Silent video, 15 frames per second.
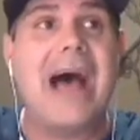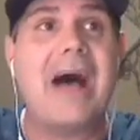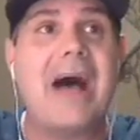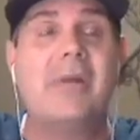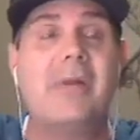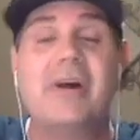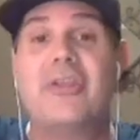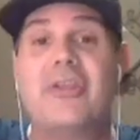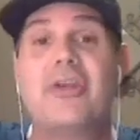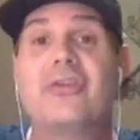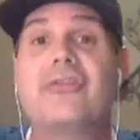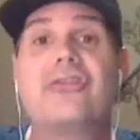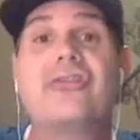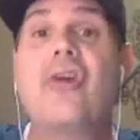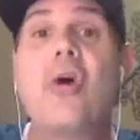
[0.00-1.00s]
top,
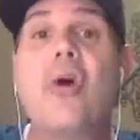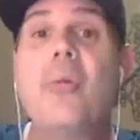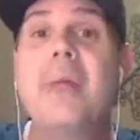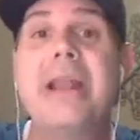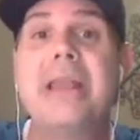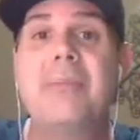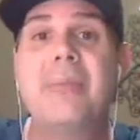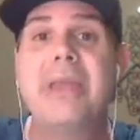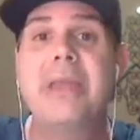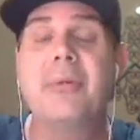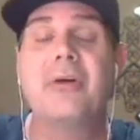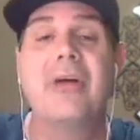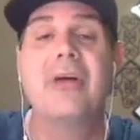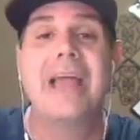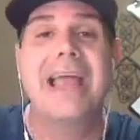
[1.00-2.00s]
there's so many
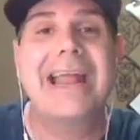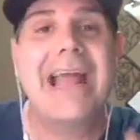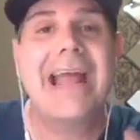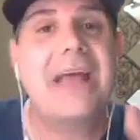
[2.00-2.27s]
people.